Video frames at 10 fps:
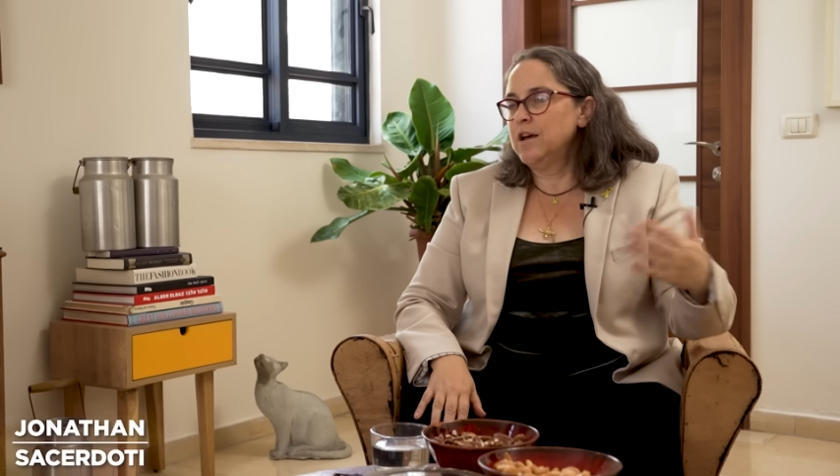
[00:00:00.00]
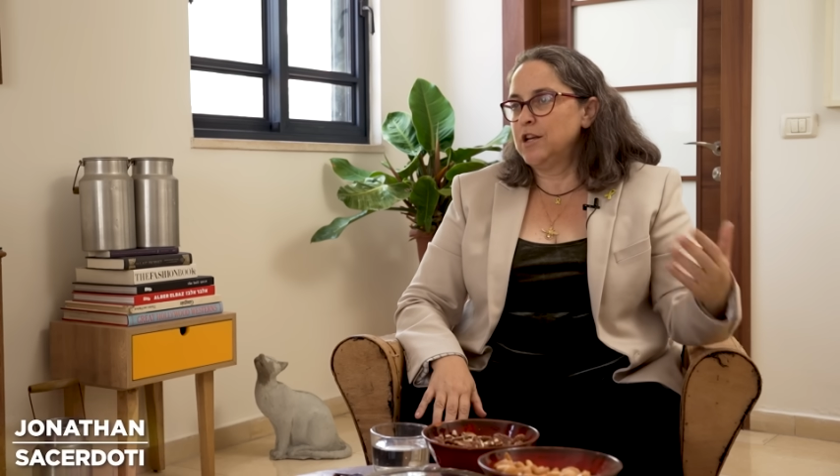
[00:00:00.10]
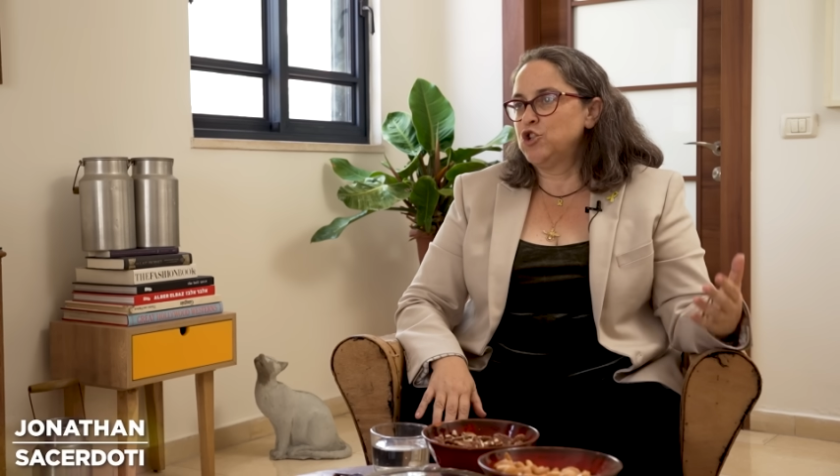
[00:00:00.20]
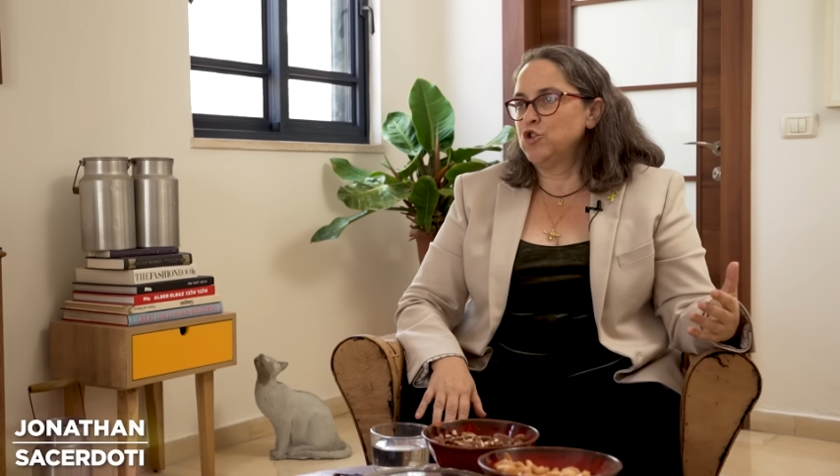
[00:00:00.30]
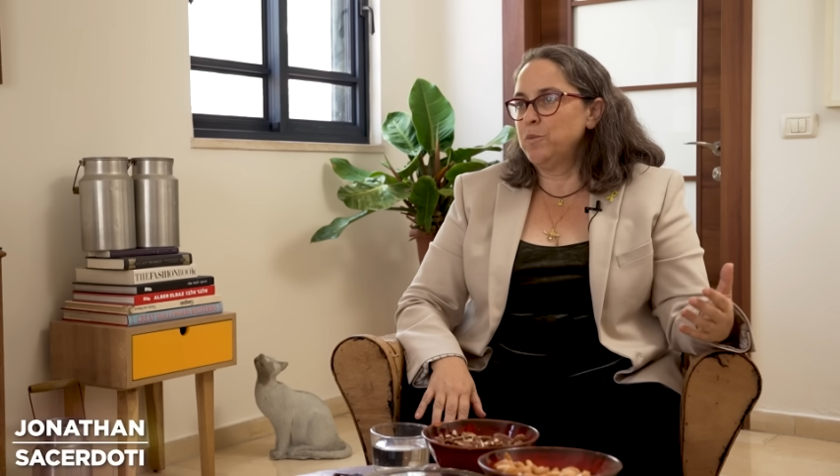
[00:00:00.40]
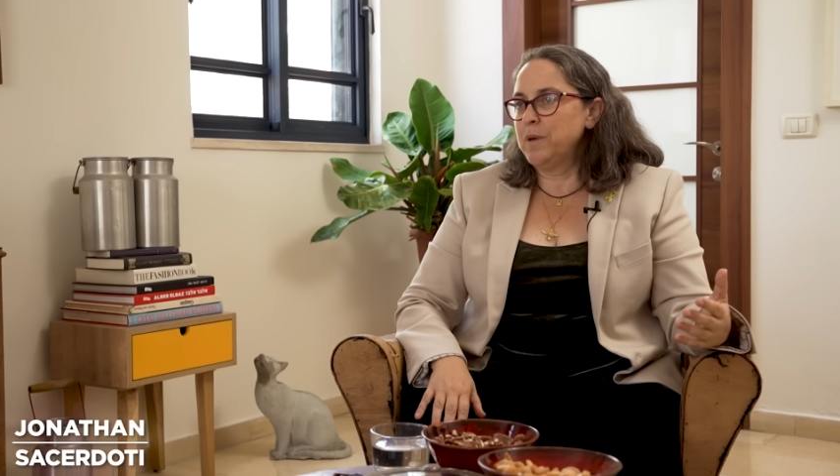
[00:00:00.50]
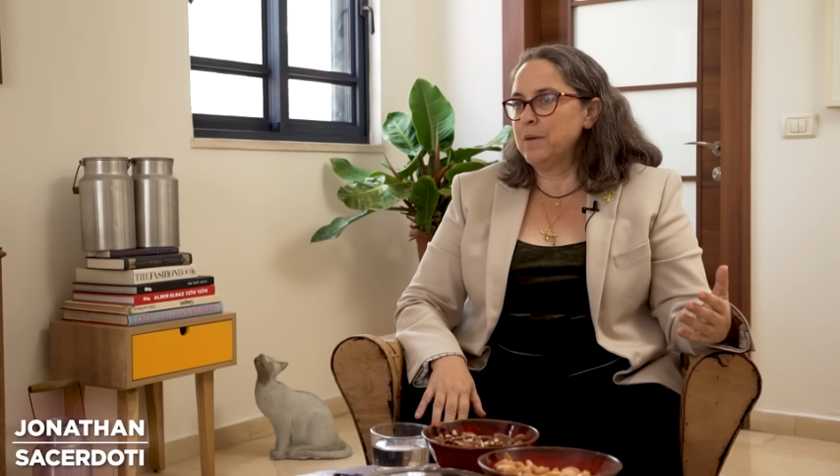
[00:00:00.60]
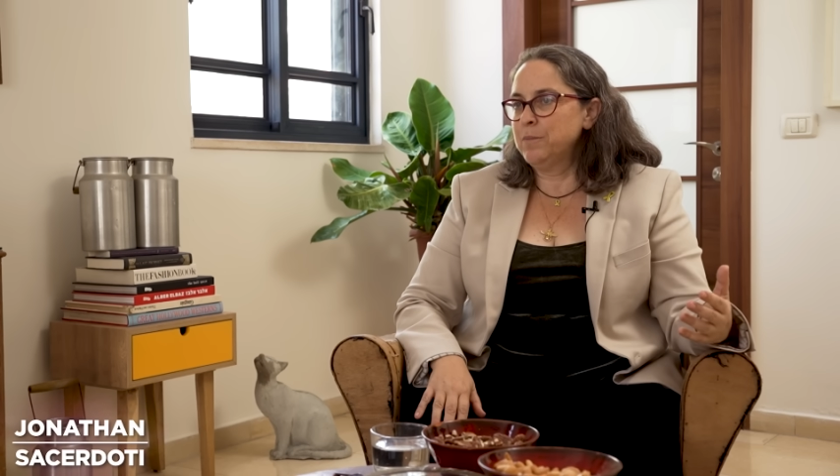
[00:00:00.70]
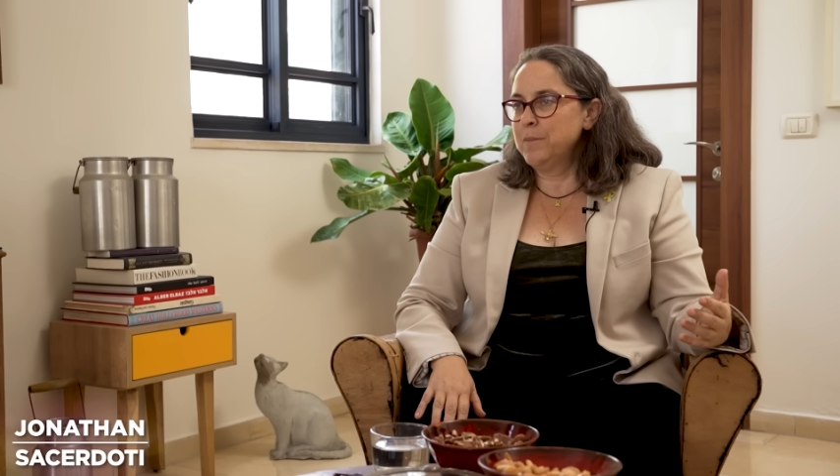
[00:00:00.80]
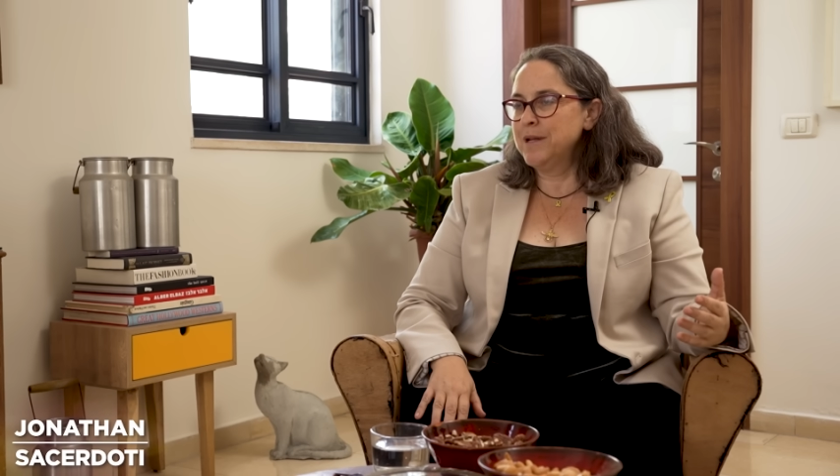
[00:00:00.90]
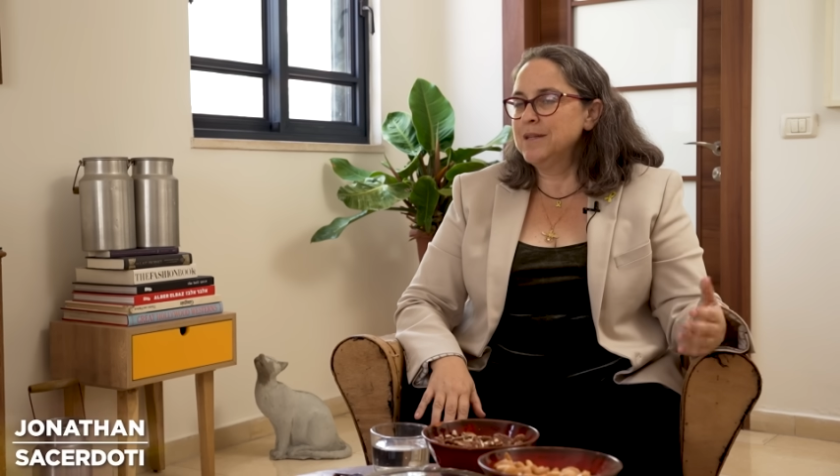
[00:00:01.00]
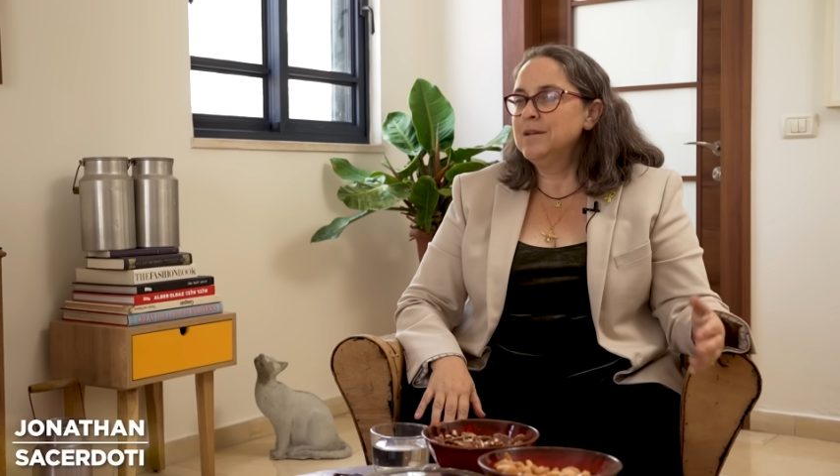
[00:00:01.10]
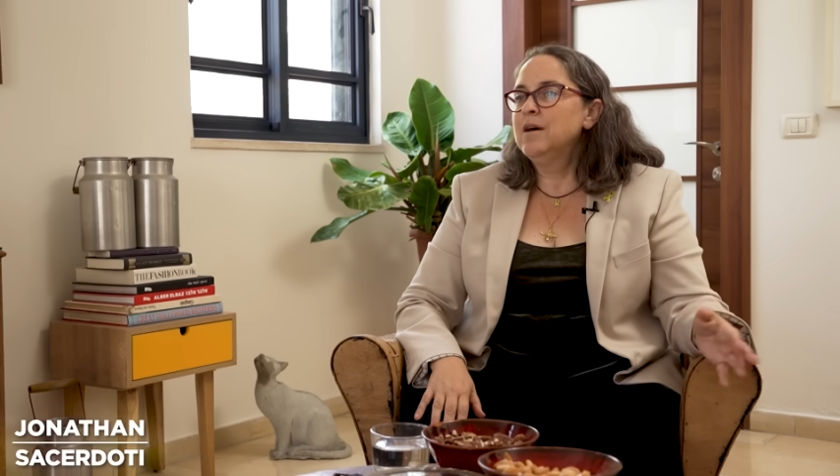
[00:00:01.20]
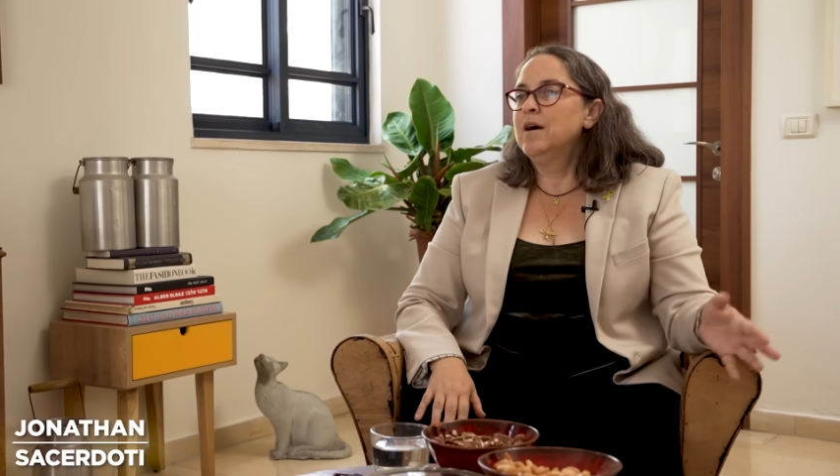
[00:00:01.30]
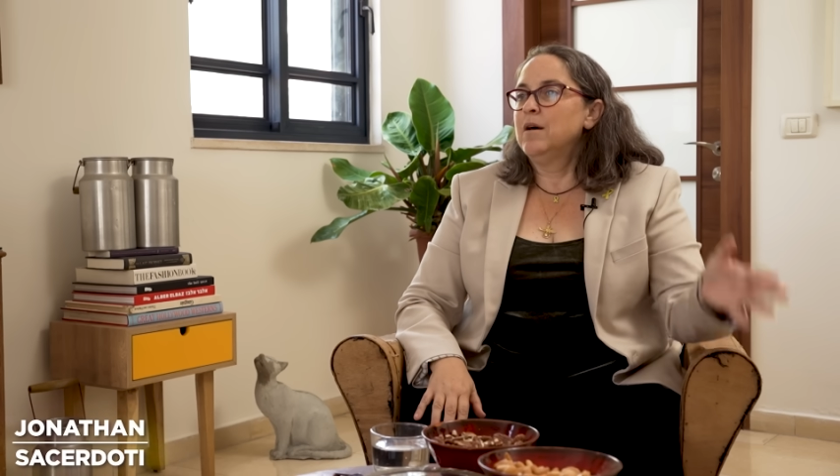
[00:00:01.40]
it shouldn't be implemented,
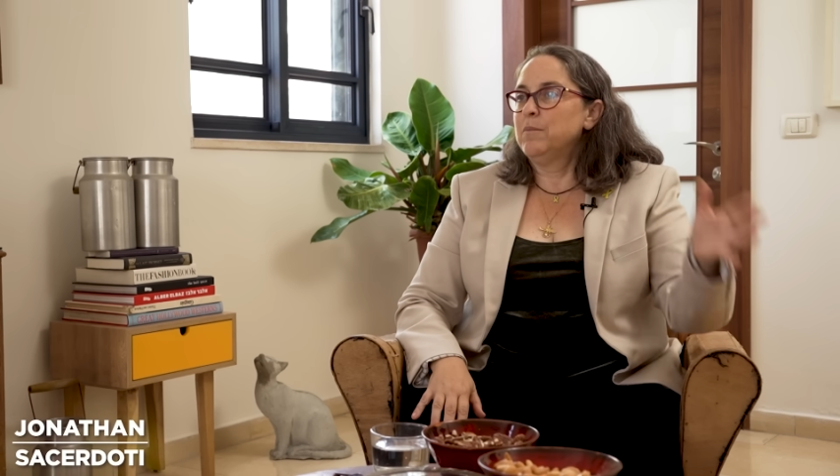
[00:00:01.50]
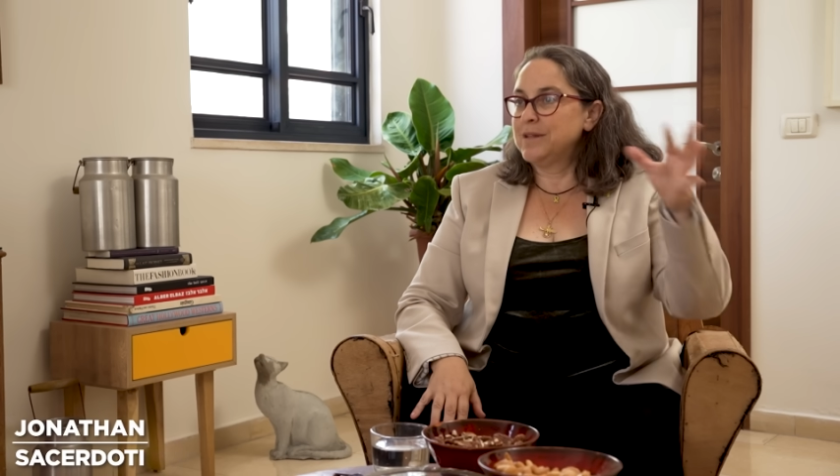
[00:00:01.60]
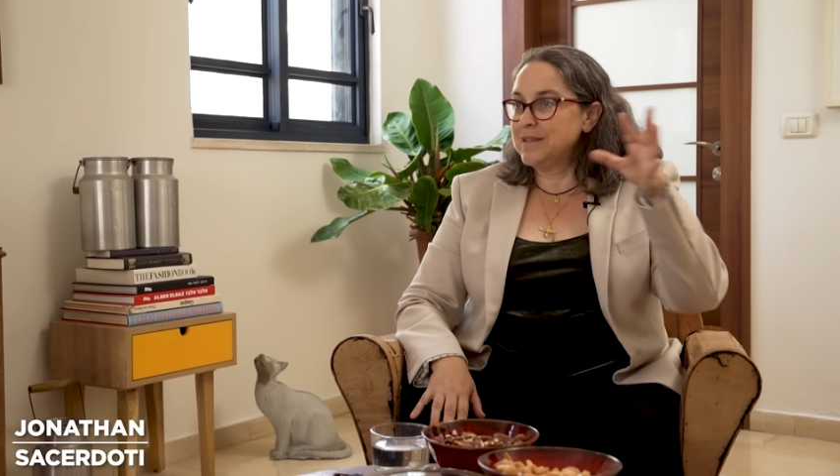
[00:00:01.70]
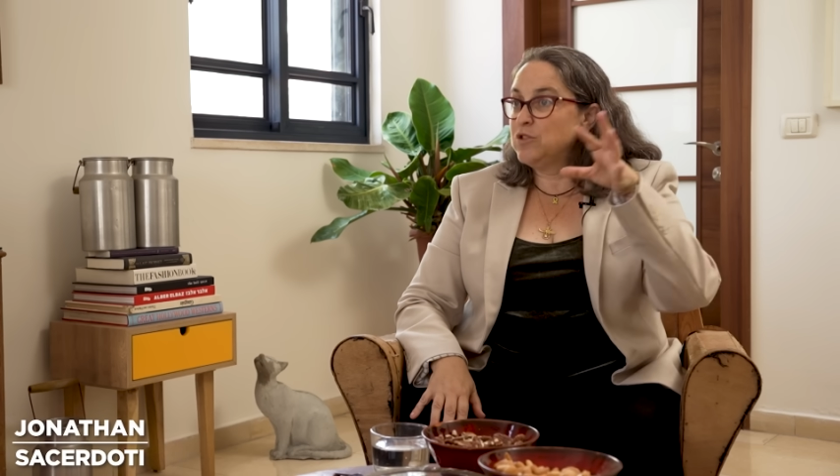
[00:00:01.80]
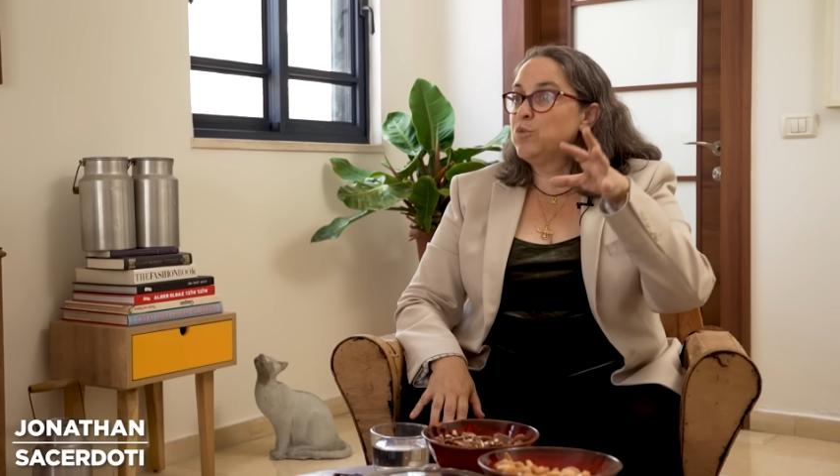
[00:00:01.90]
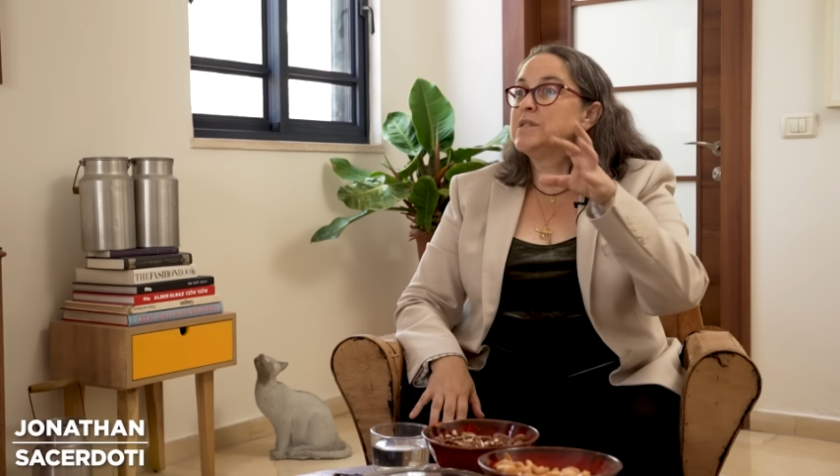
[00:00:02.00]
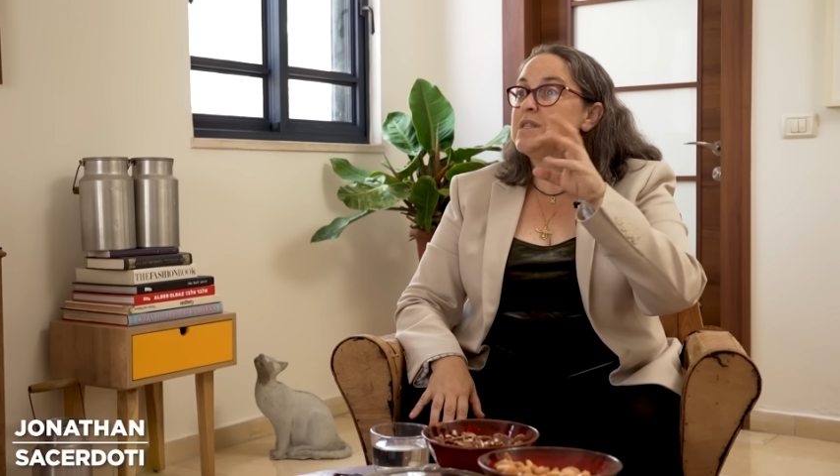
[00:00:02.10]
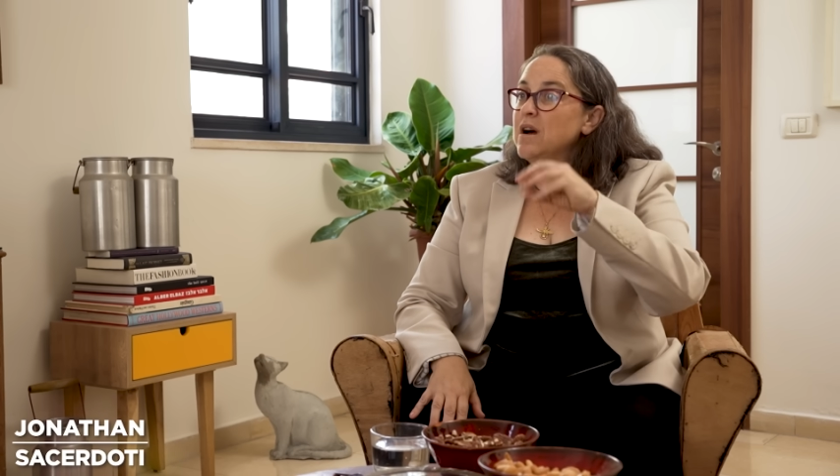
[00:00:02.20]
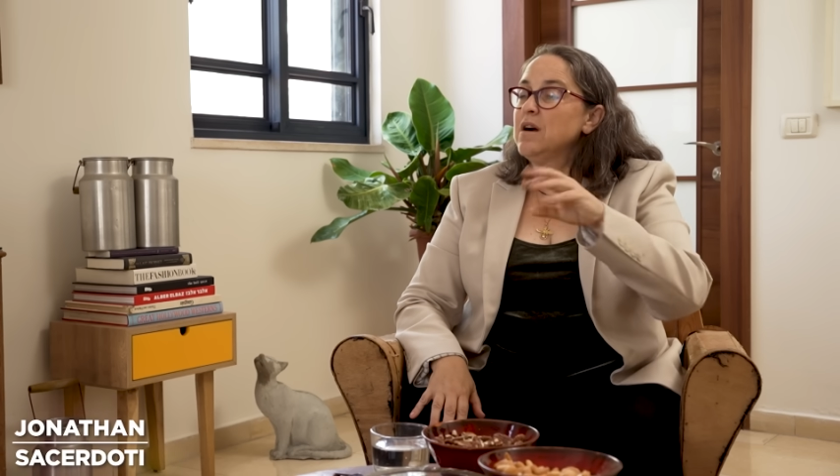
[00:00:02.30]
but it was